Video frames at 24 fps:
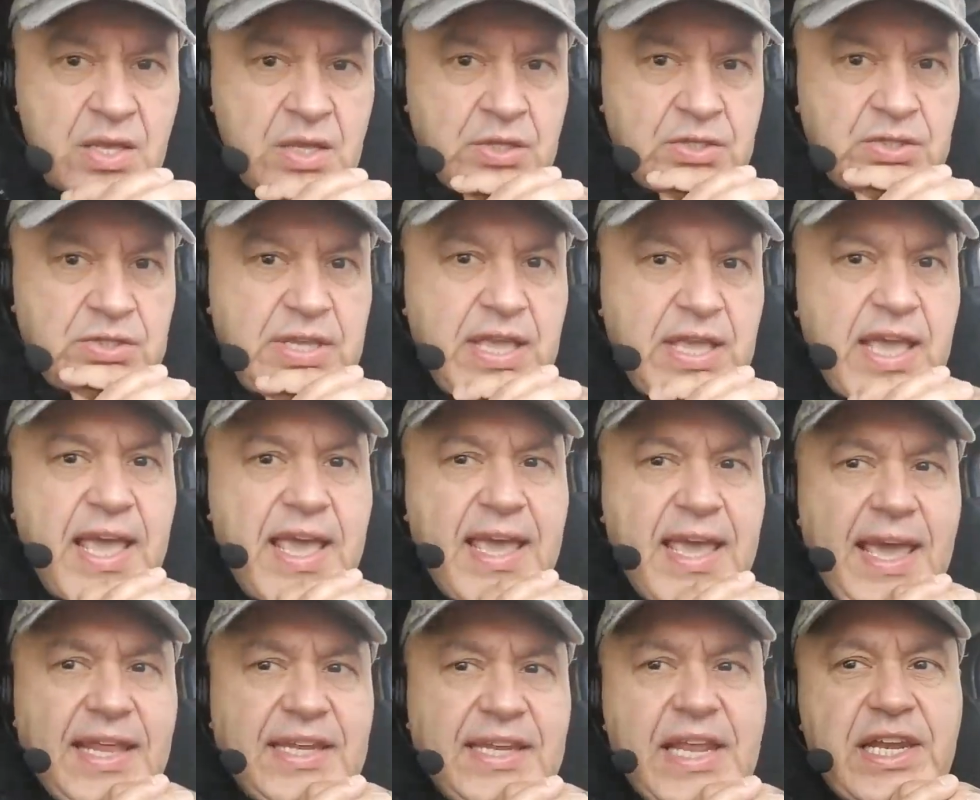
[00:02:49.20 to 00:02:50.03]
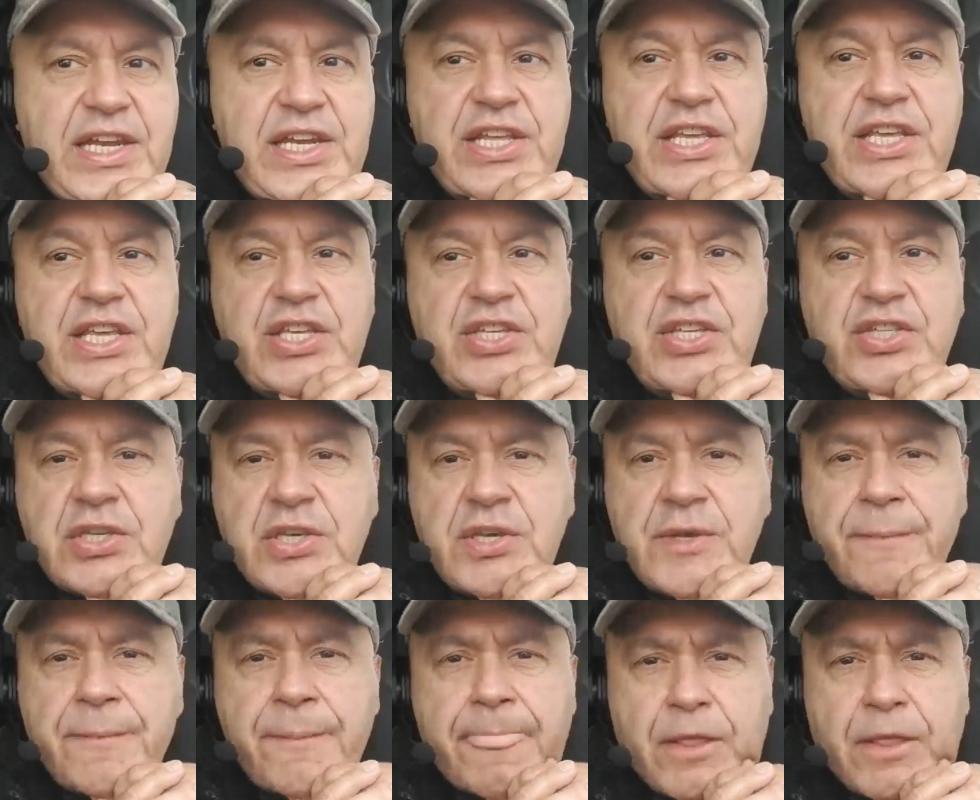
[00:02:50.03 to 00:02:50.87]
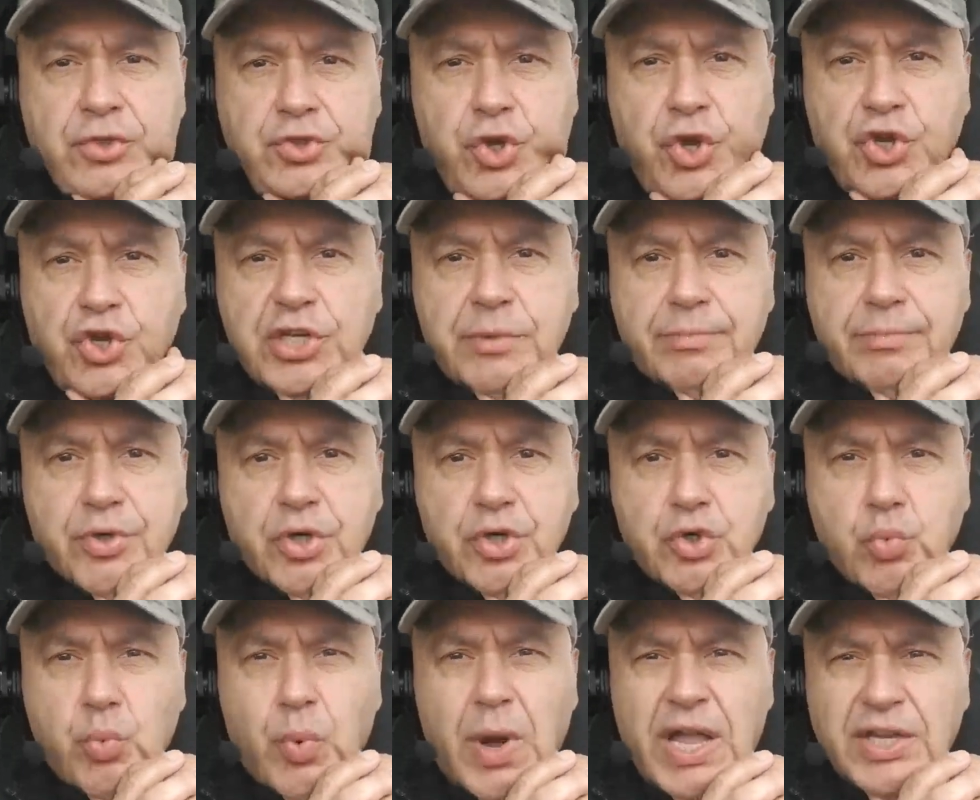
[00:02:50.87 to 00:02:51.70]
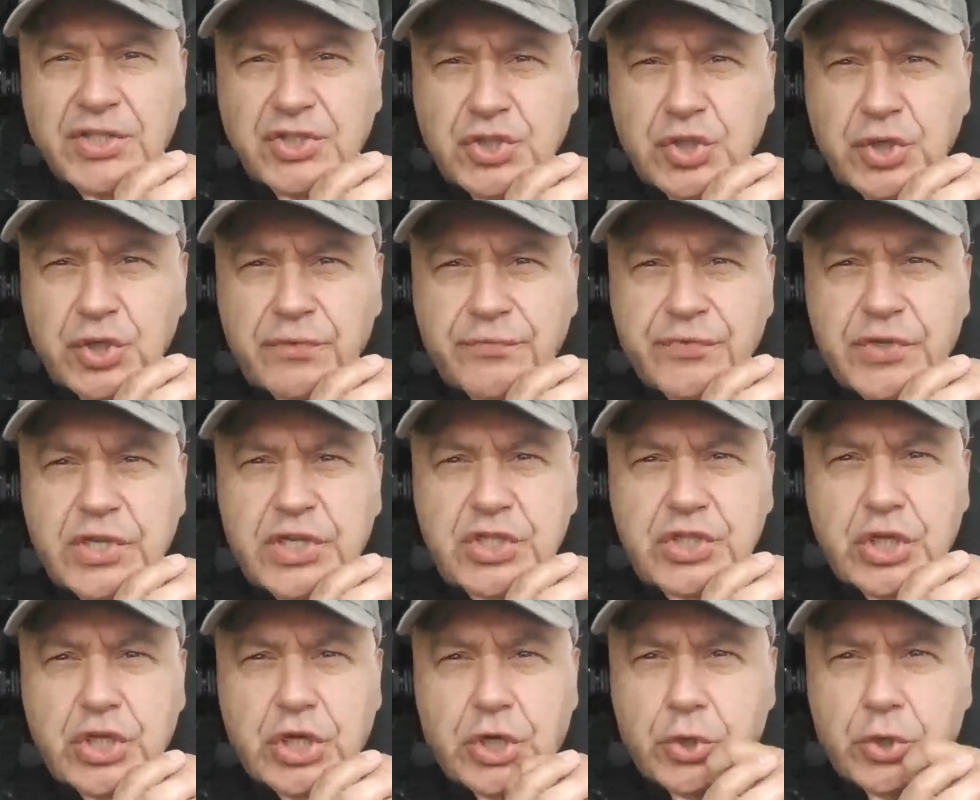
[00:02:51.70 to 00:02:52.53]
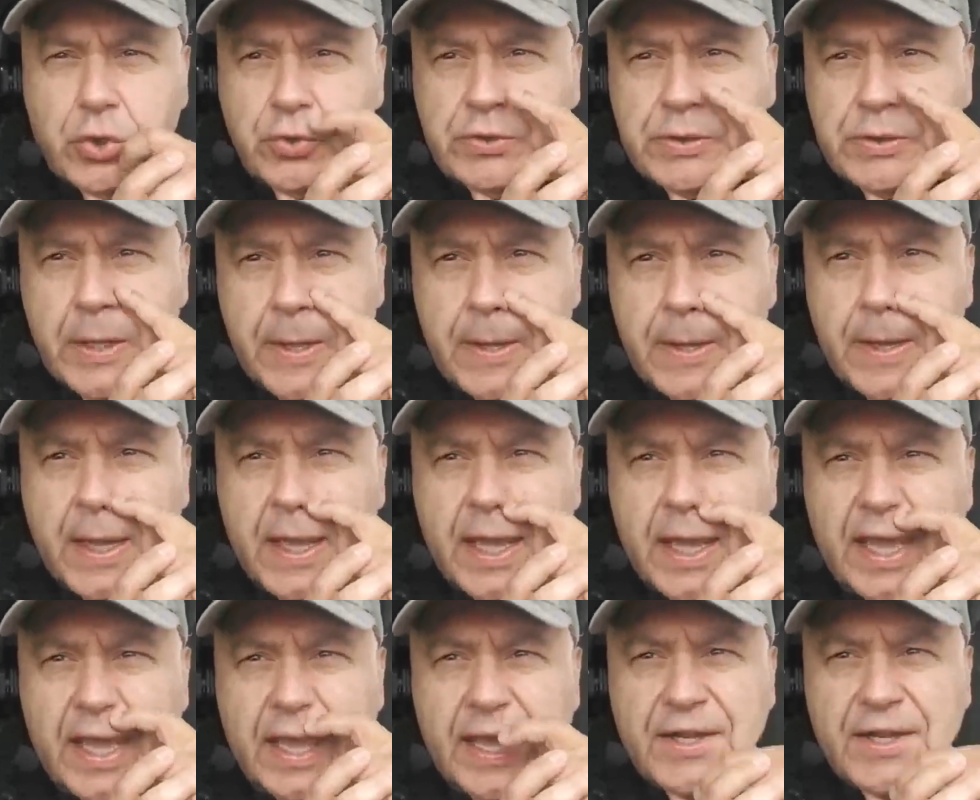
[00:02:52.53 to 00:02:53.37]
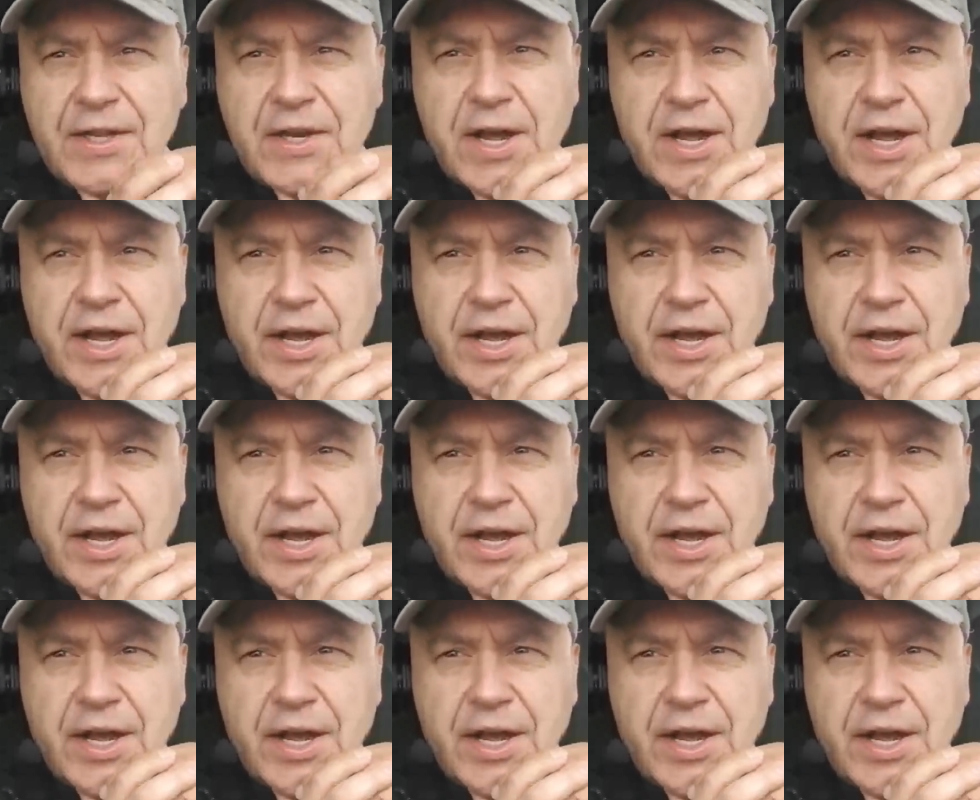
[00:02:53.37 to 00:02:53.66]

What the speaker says: yeah, and at least Dirty Broke watch their videos and